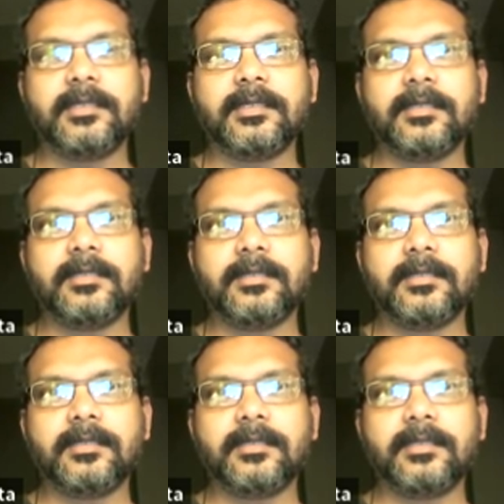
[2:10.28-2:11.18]

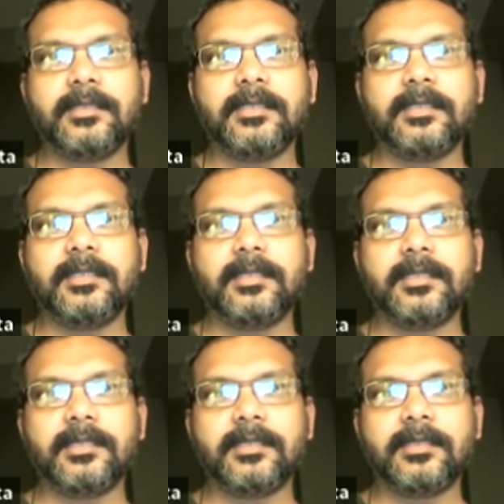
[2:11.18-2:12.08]
and E,
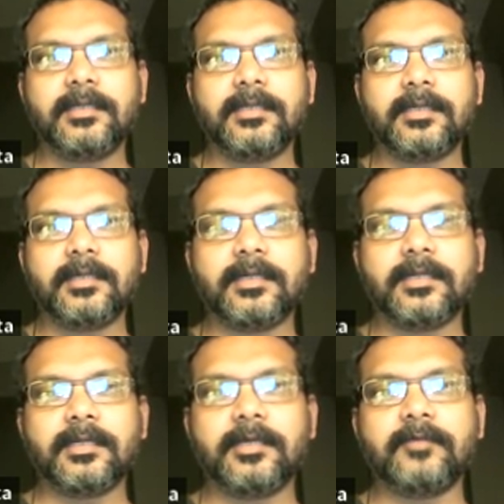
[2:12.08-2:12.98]

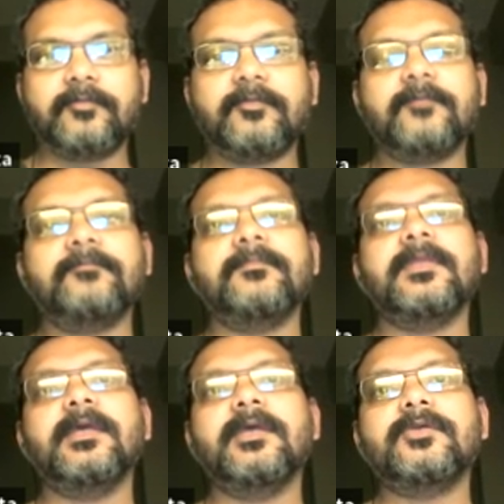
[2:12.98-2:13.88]
and F.
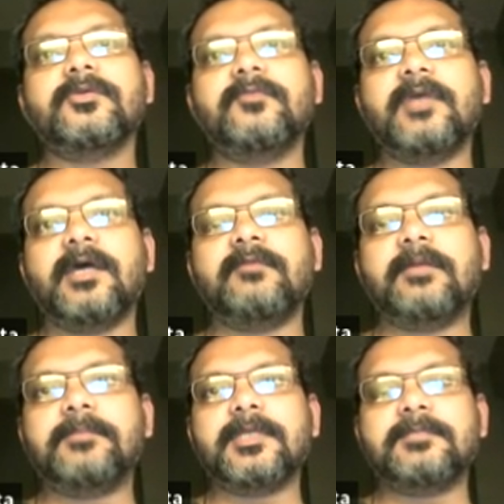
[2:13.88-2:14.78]
So we have
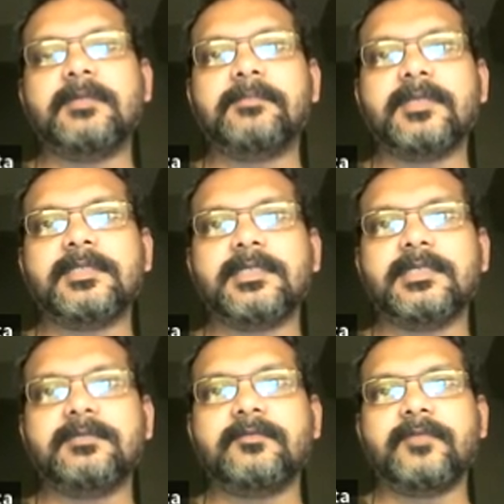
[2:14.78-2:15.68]
A plus B plus C
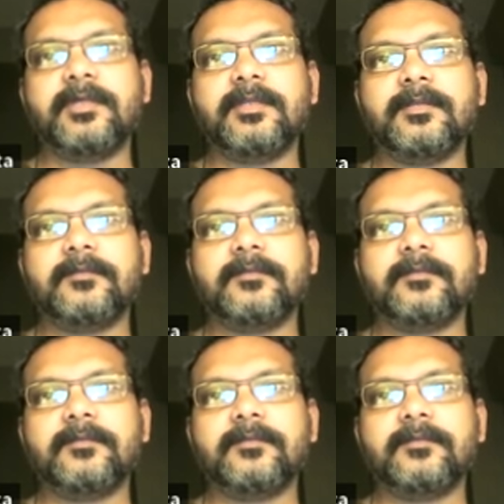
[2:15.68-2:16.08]
is 15.